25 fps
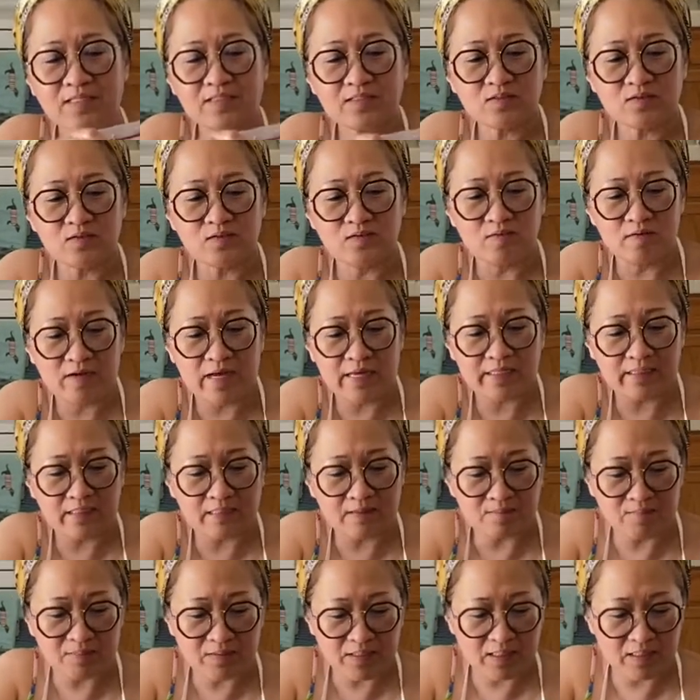It's
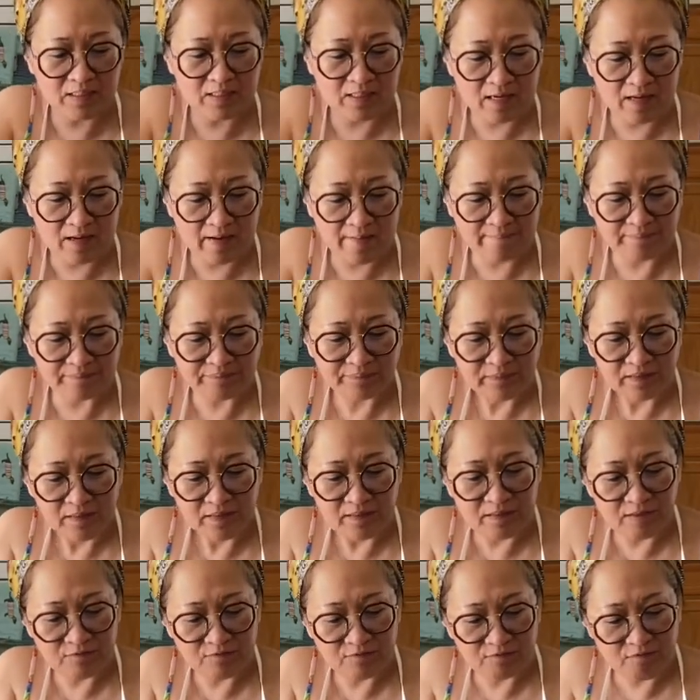already been
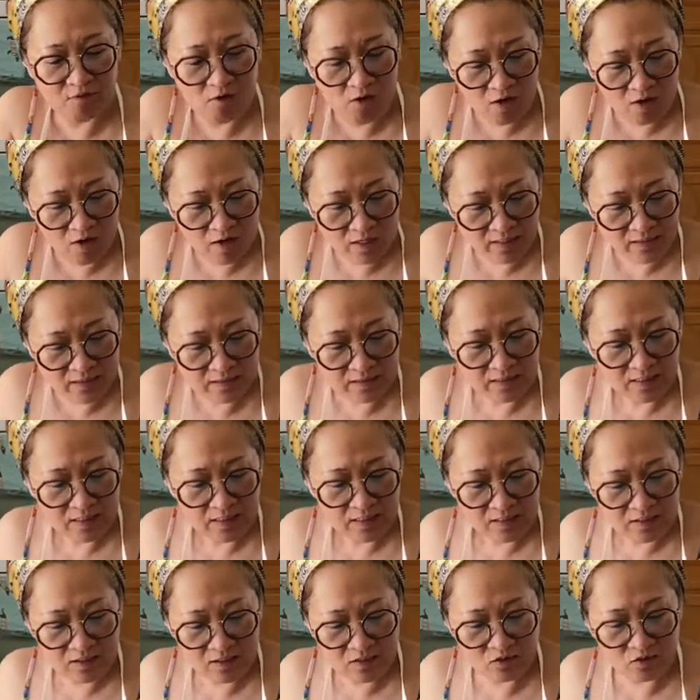defrosted.
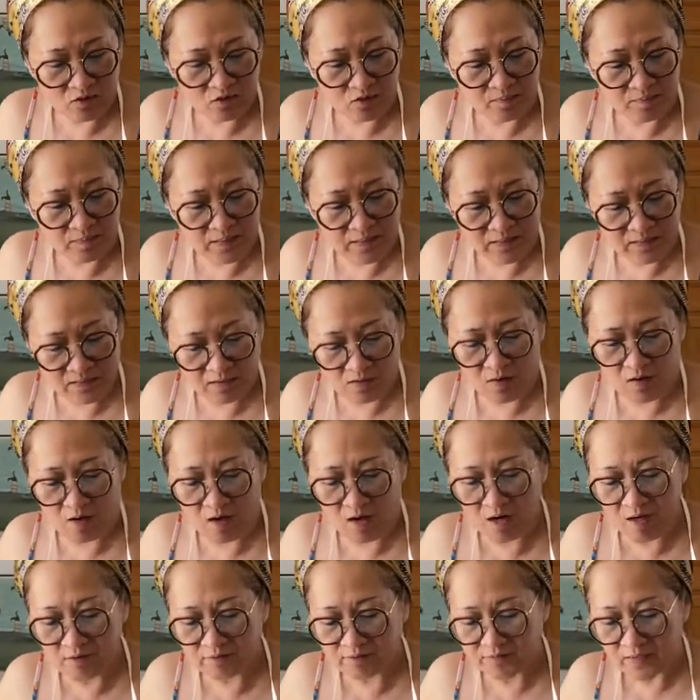It should be
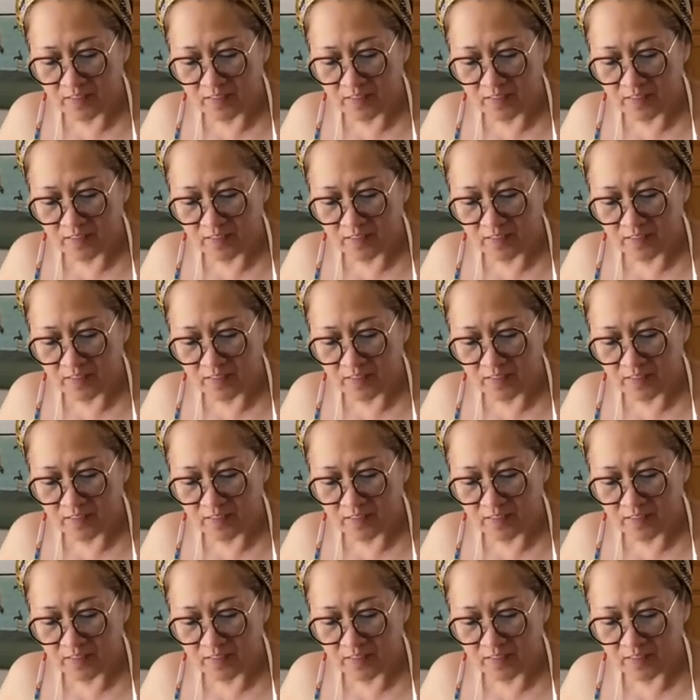soft.